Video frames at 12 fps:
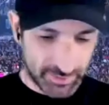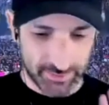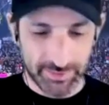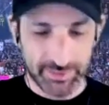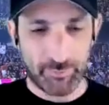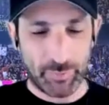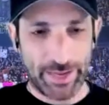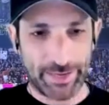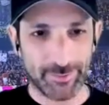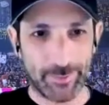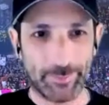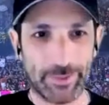you can get back
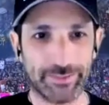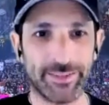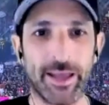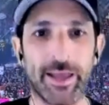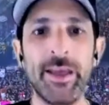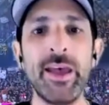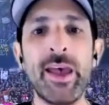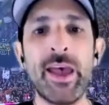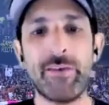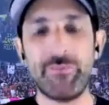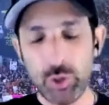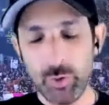to me about that.
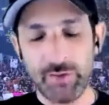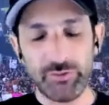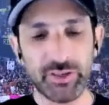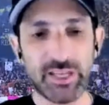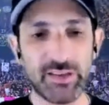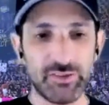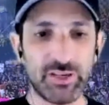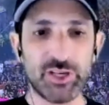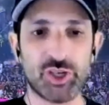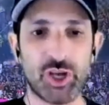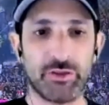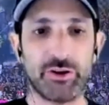Have you ever given
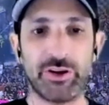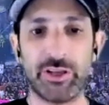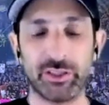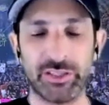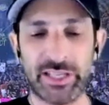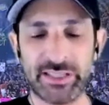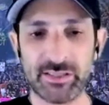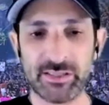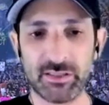each other an illness?